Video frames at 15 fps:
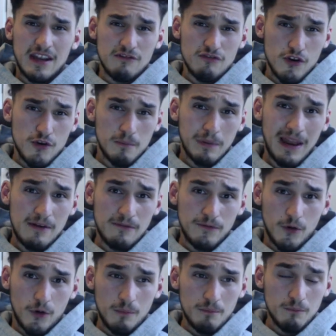room
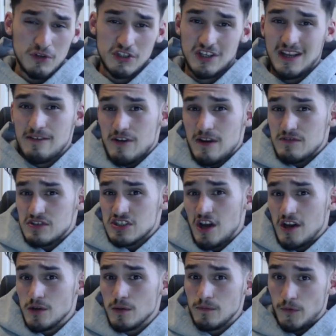platform, which I never even
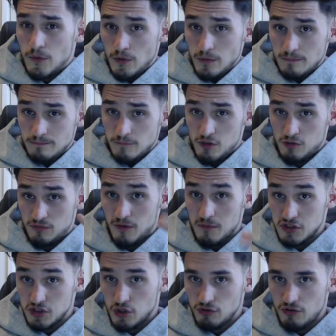signed up for, which was
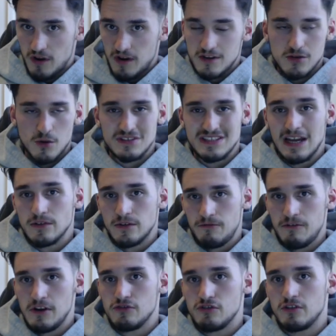from SureTrader. So I was down to
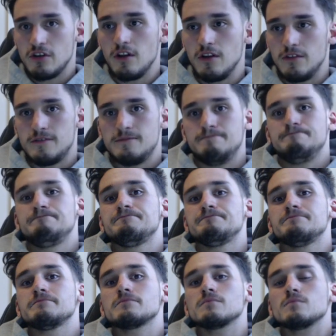$300.
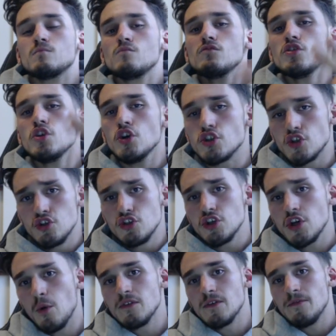As soon as
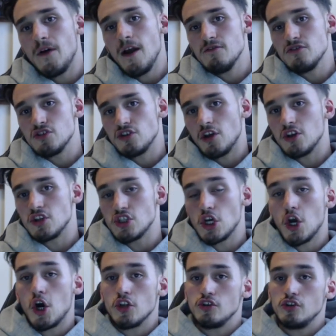you go into $500,
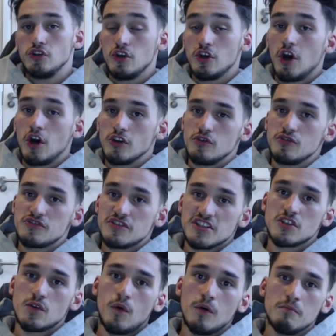you can't use
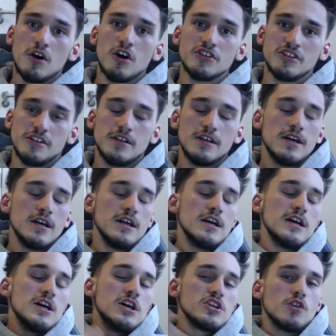6-to-1 margin.
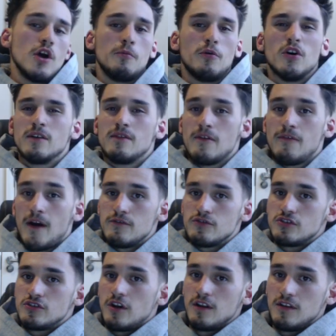So I put another
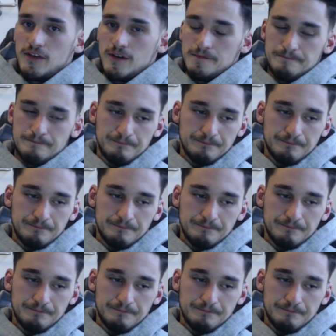$500